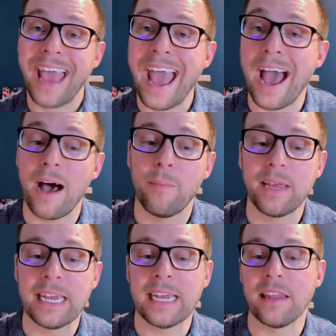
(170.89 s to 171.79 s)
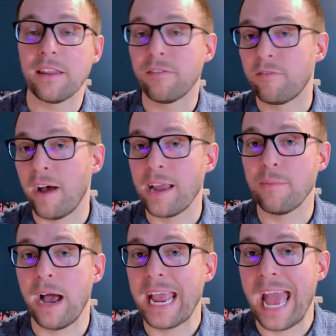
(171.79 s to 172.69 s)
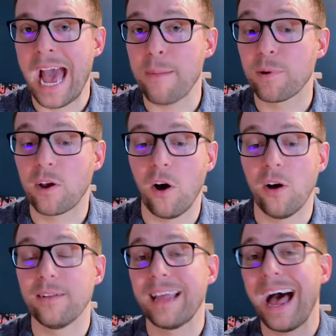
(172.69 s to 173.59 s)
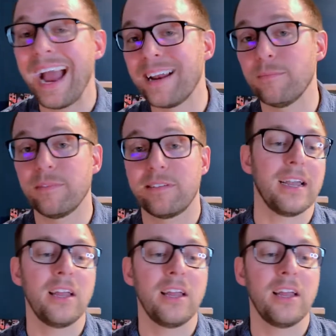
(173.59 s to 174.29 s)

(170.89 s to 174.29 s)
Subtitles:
tab in the Find My app called Items.